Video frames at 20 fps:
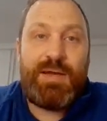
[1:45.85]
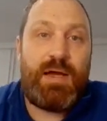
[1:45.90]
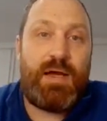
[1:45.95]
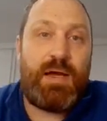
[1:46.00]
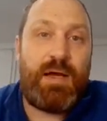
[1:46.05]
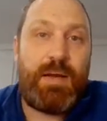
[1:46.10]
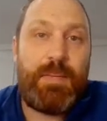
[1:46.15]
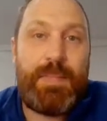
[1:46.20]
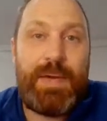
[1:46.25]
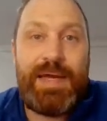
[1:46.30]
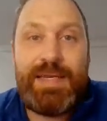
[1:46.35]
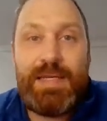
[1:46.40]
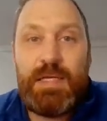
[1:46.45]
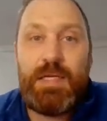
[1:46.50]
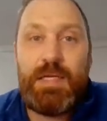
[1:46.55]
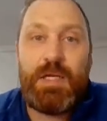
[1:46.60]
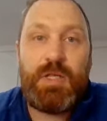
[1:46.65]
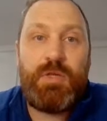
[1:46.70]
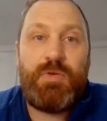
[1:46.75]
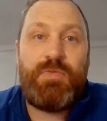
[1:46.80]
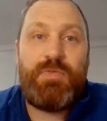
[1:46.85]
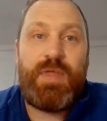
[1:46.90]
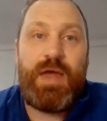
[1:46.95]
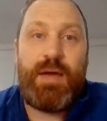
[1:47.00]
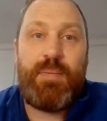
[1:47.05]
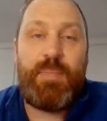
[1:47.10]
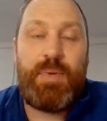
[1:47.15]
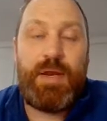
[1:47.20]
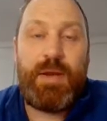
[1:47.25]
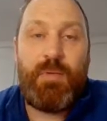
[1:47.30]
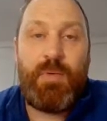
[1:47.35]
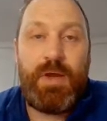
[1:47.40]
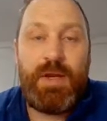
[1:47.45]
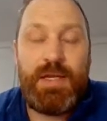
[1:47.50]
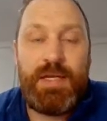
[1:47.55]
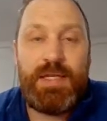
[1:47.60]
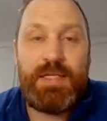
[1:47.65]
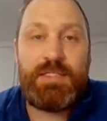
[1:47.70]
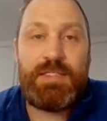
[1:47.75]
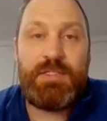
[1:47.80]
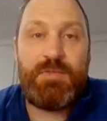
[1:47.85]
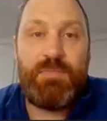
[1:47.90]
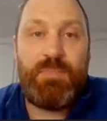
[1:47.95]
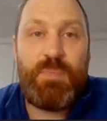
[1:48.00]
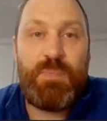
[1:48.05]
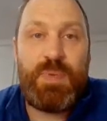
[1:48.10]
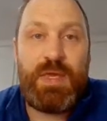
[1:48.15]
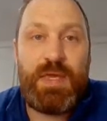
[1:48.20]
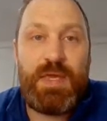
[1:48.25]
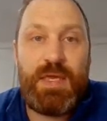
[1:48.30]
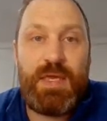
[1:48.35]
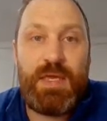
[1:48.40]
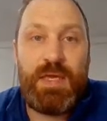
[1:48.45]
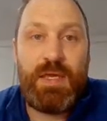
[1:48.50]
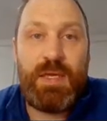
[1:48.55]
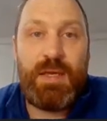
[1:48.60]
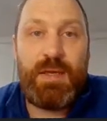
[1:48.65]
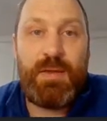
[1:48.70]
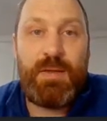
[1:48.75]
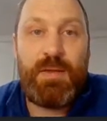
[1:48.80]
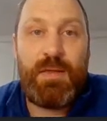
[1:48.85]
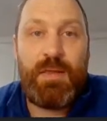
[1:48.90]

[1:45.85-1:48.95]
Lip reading: I didn't include that, but I wanted it to be